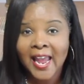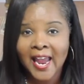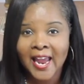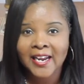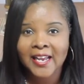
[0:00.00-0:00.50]

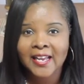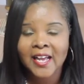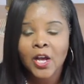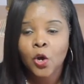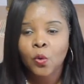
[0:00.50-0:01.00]

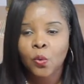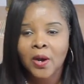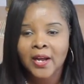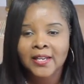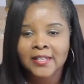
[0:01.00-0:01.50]
Hannah
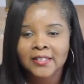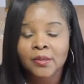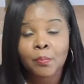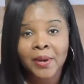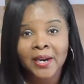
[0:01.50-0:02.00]

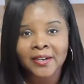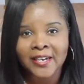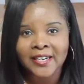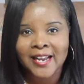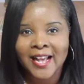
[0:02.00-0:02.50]
was
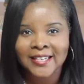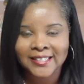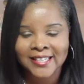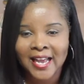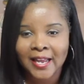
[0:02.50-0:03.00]
barren at
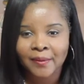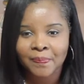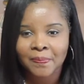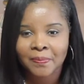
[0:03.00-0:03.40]
the time.